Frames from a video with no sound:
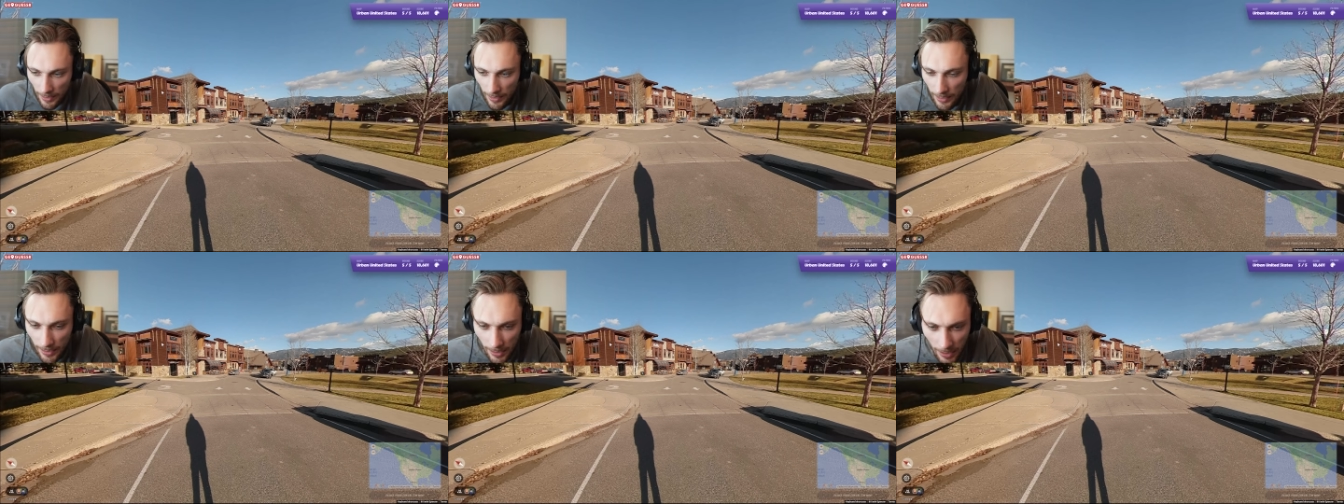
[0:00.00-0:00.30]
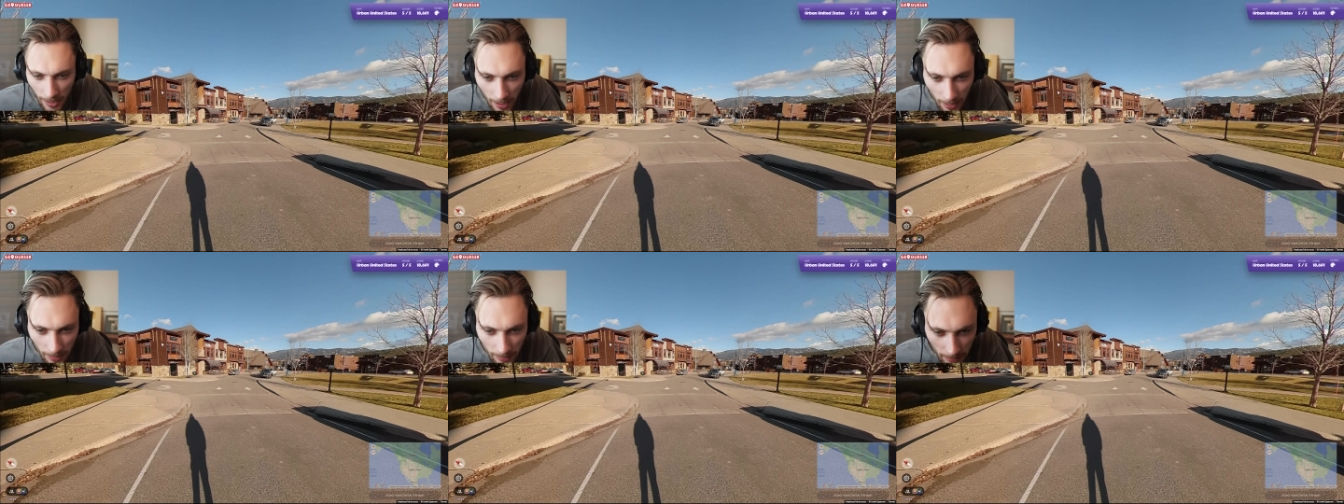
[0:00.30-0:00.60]

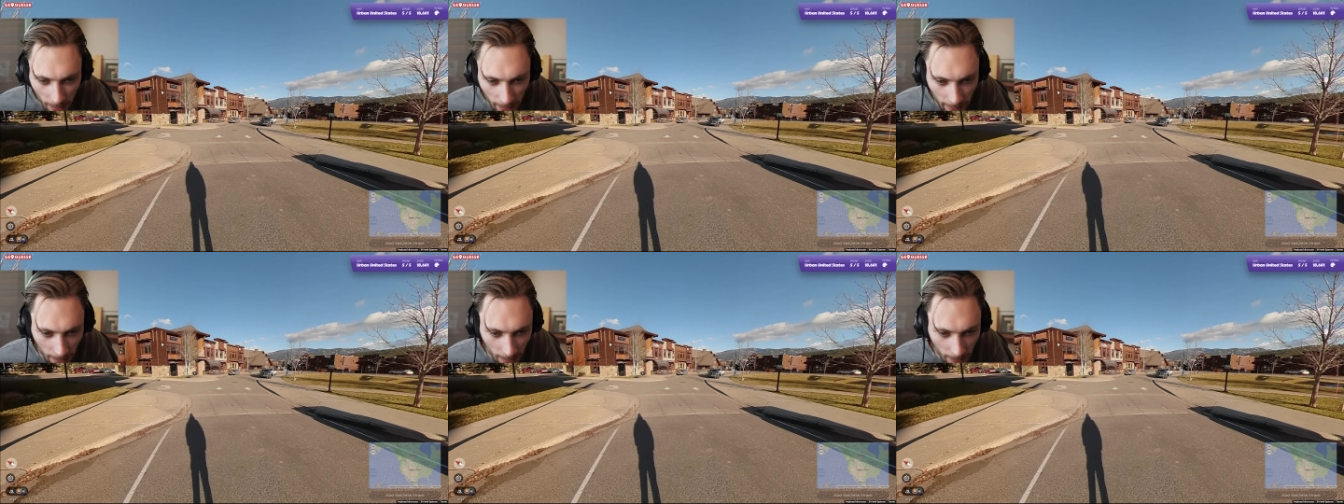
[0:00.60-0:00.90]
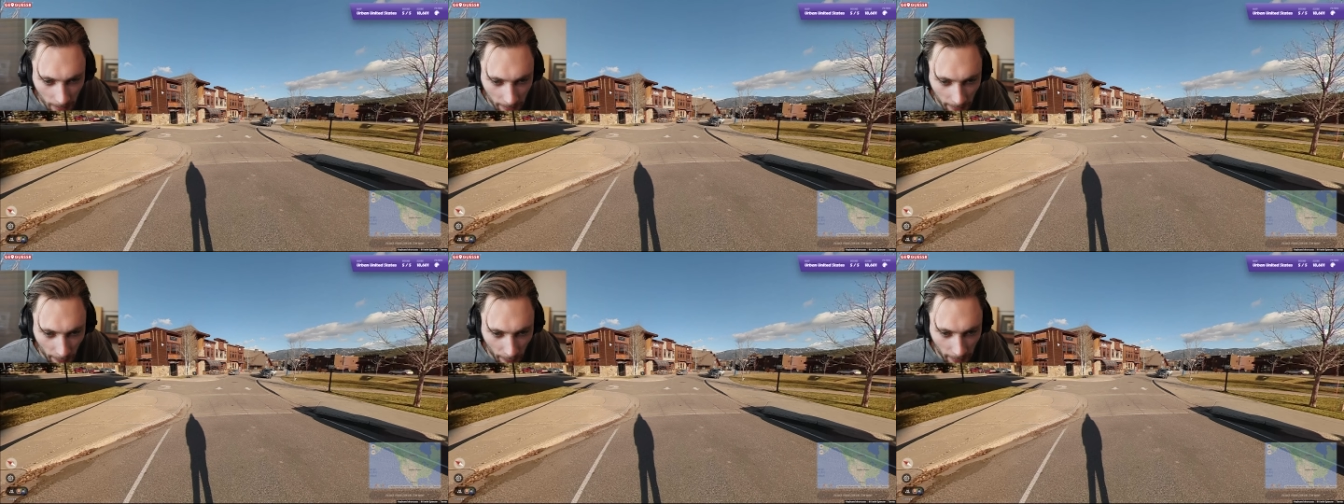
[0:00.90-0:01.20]
Colorado
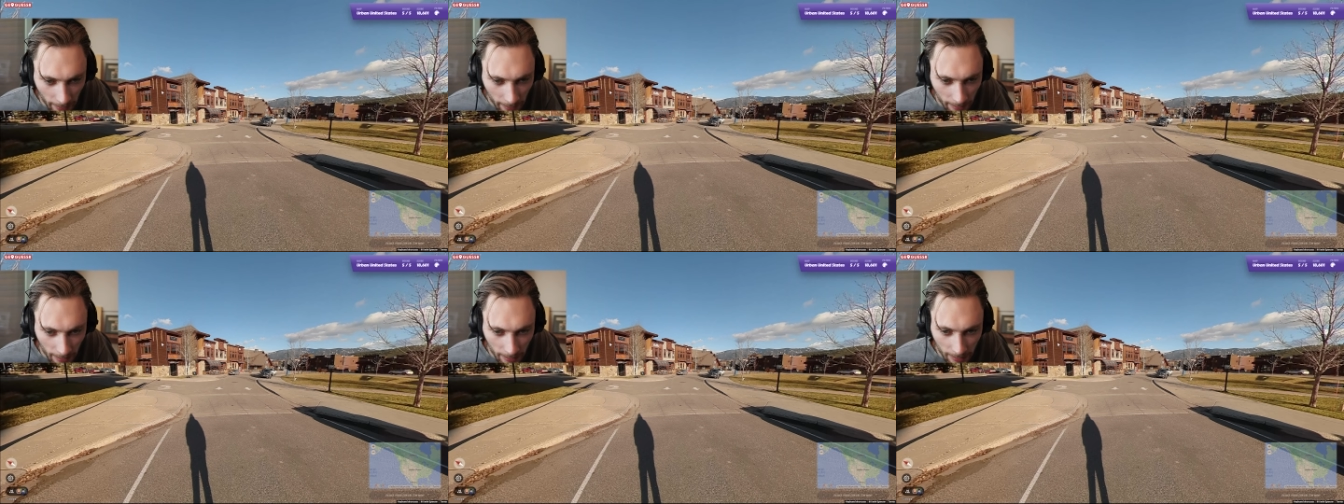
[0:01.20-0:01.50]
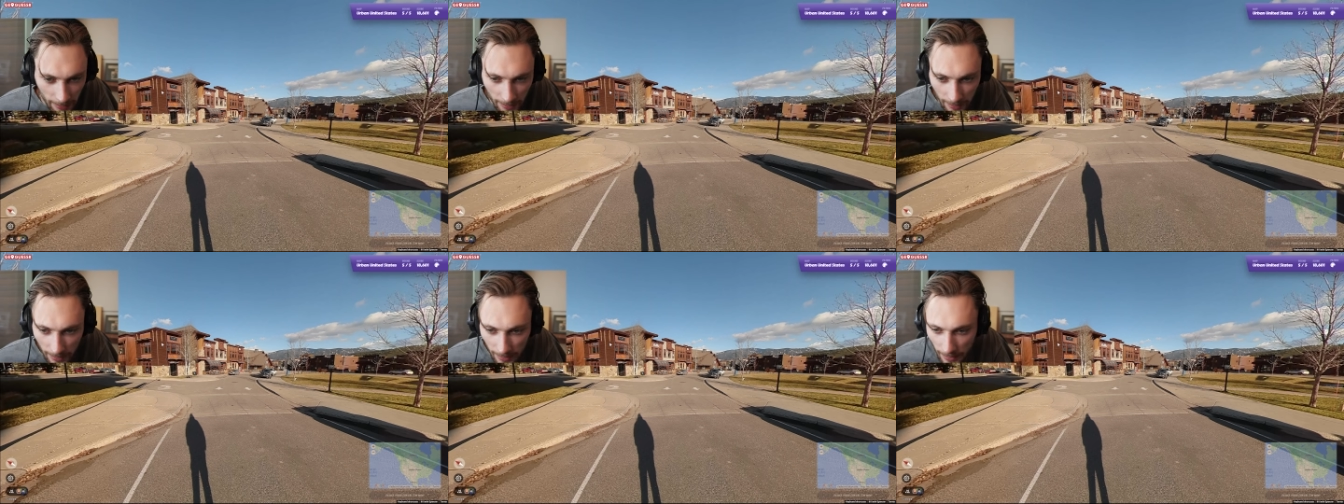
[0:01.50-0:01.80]
or something, and
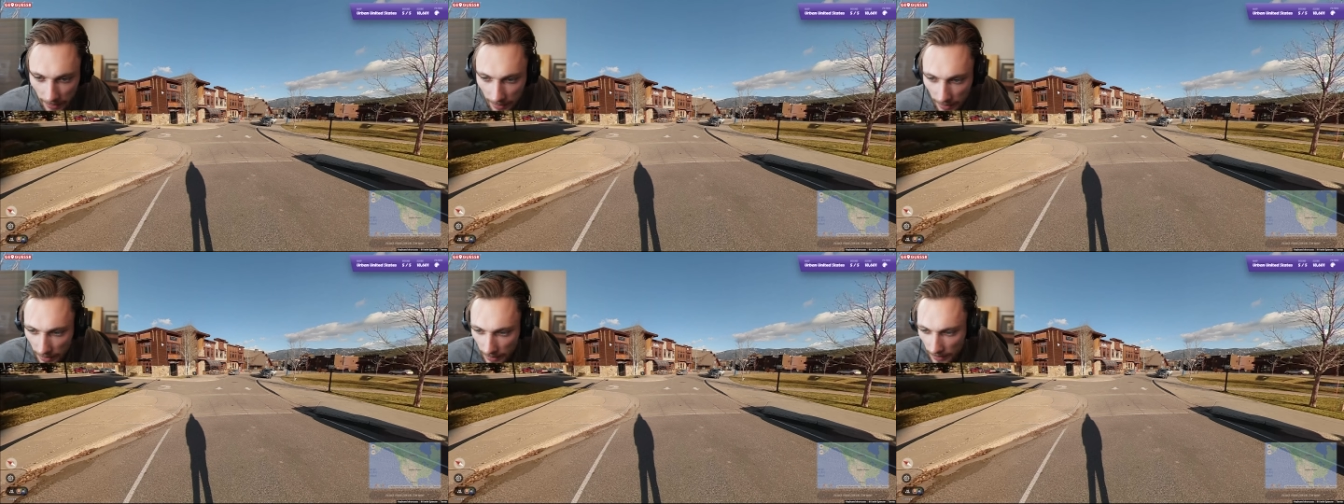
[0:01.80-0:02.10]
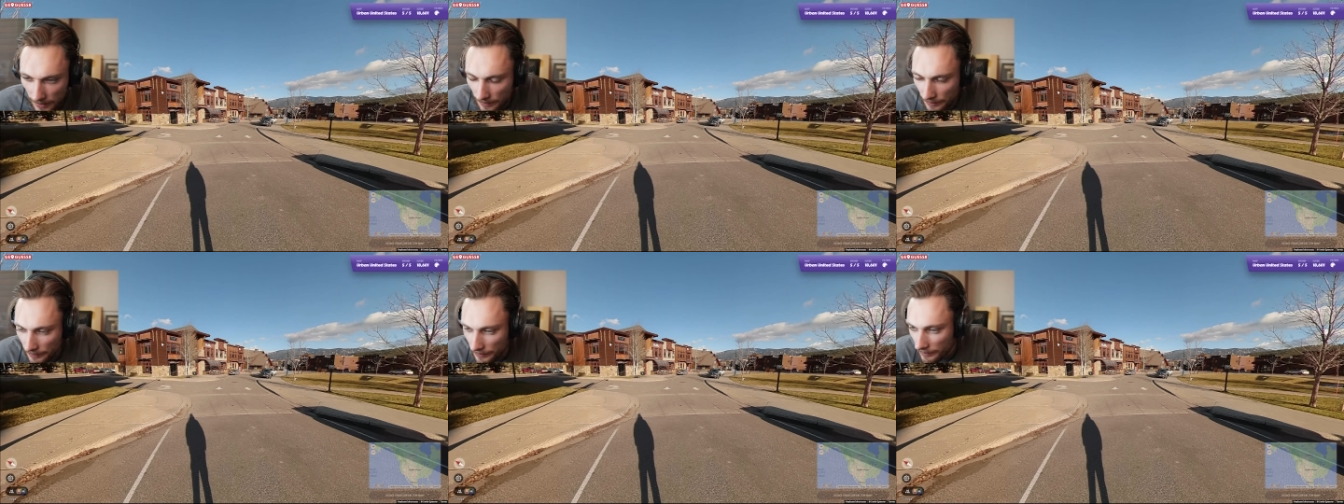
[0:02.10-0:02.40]
like
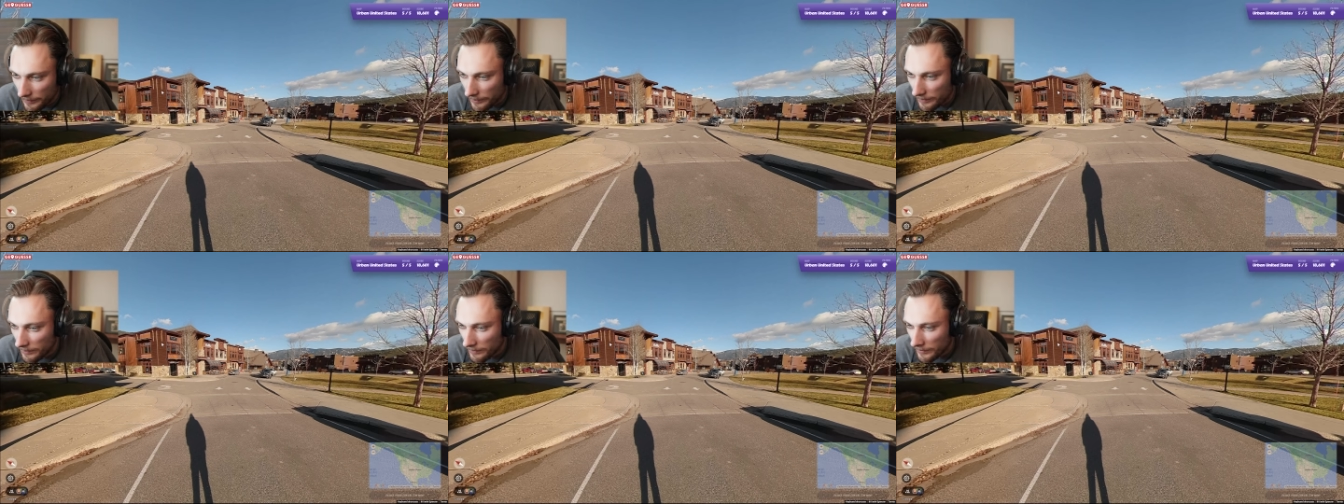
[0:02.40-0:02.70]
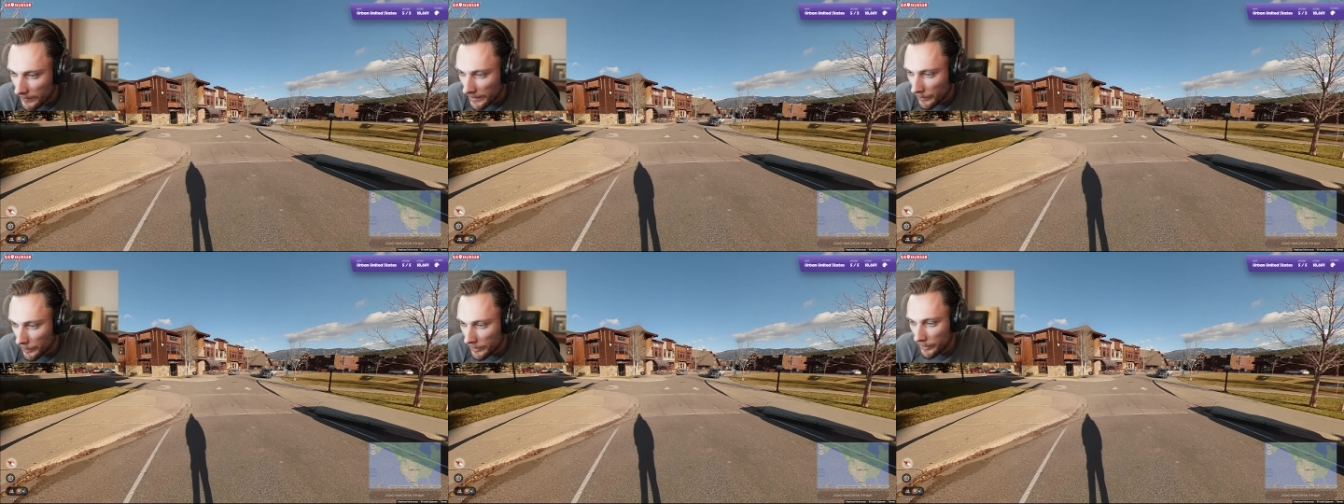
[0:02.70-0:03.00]

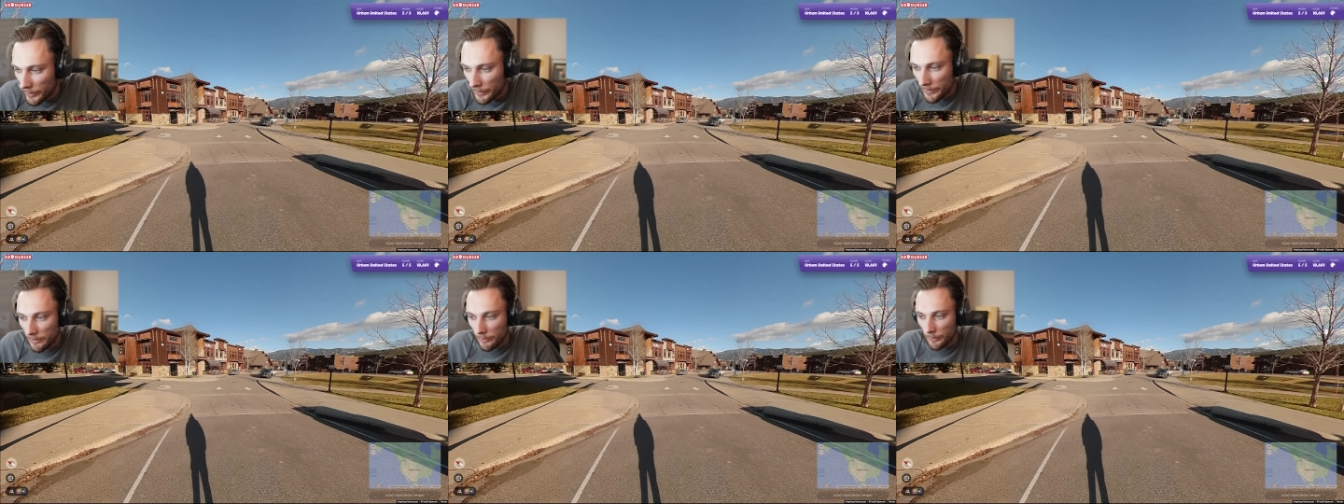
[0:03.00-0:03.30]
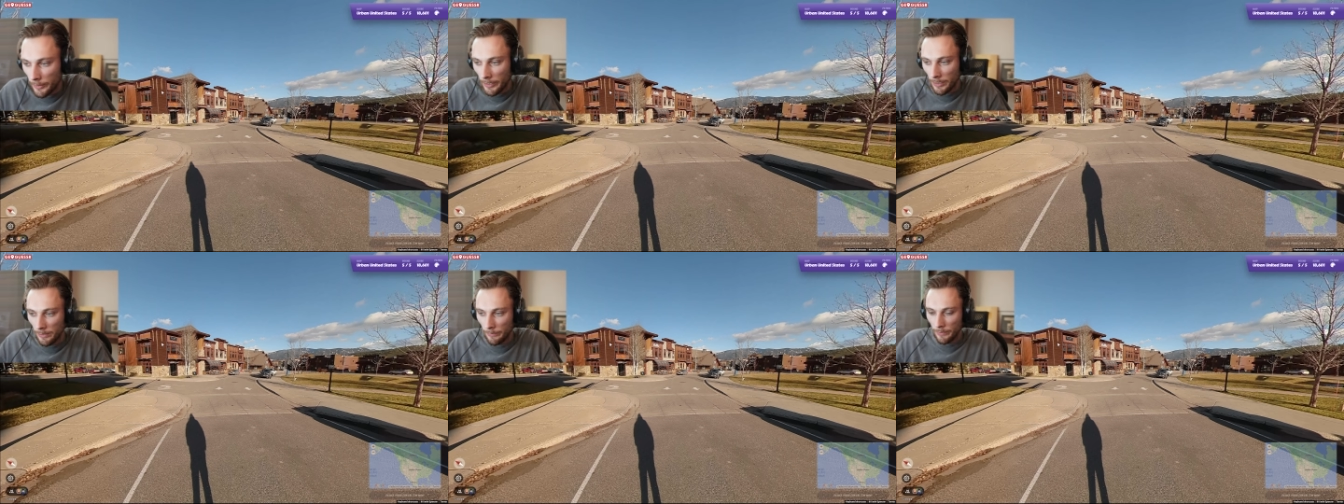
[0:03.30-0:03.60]
like one of those
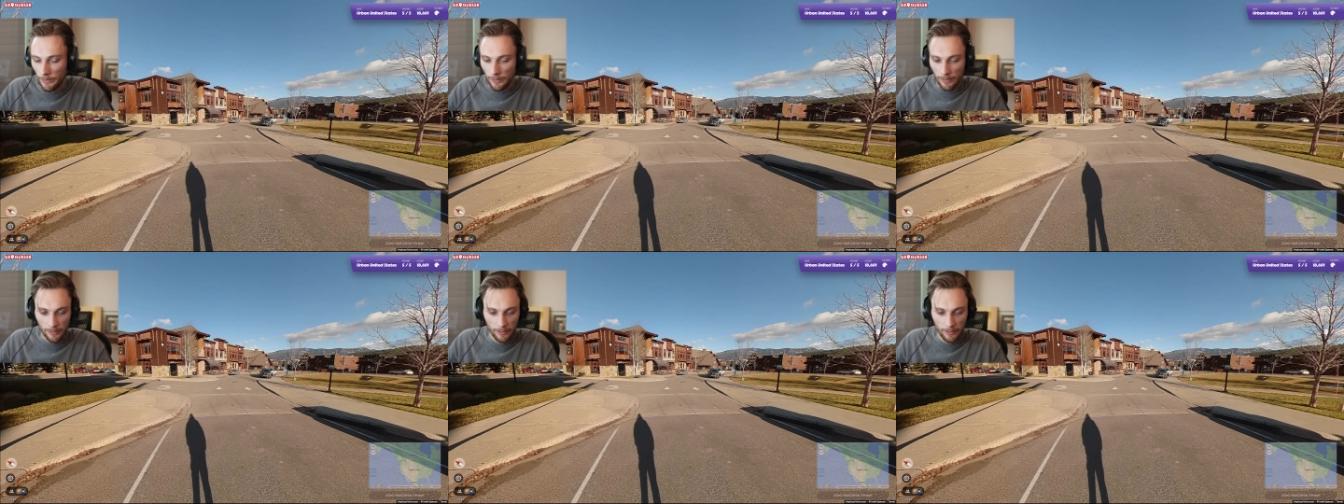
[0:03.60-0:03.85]
random.